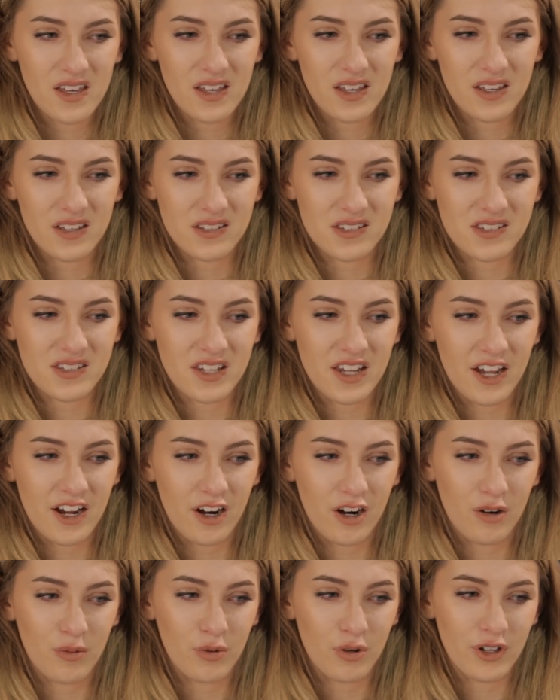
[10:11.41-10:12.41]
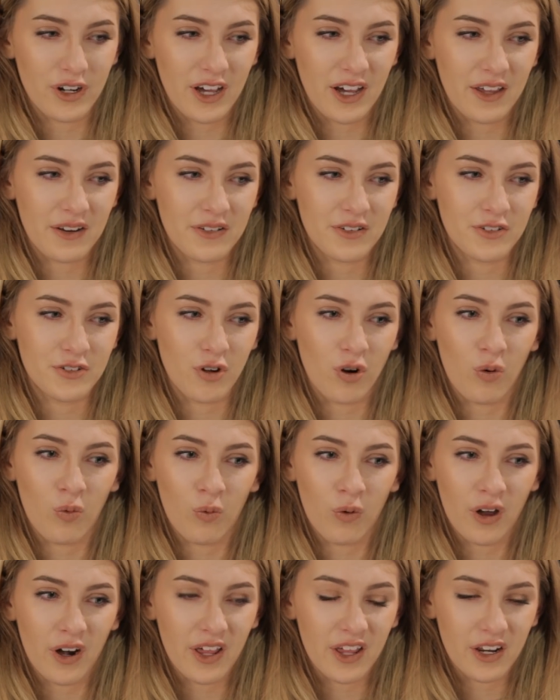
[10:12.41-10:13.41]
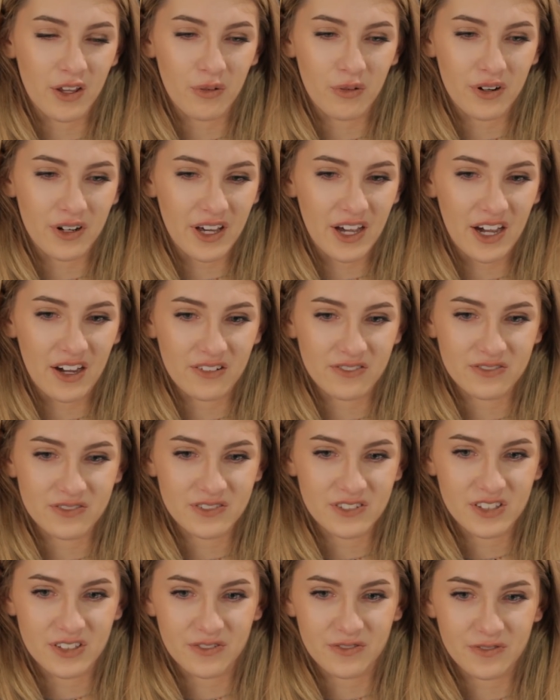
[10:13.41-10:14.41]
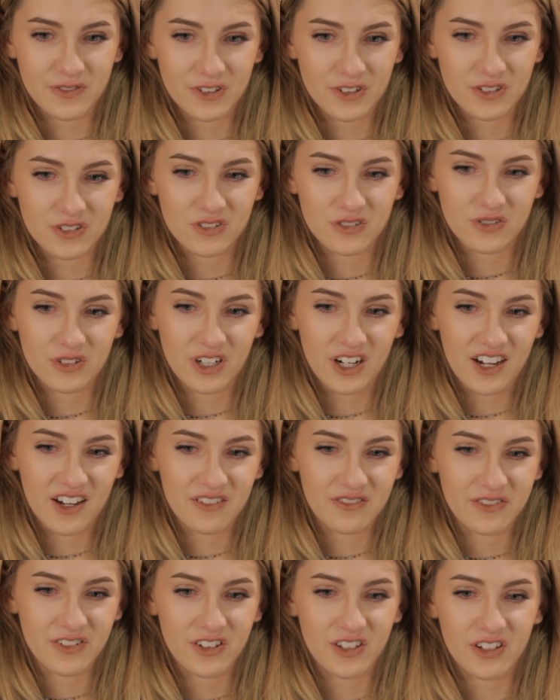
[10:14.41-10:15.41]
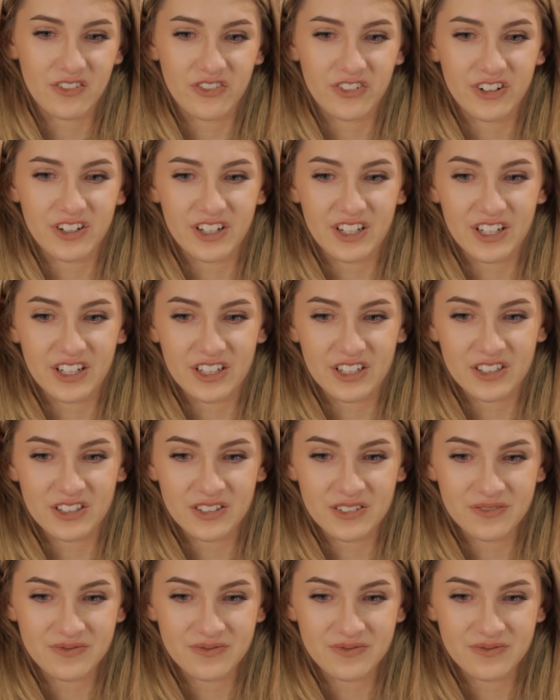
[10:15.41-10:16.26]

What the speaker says: It's terrible, and I don't want anyone to have to feel what I feel every day.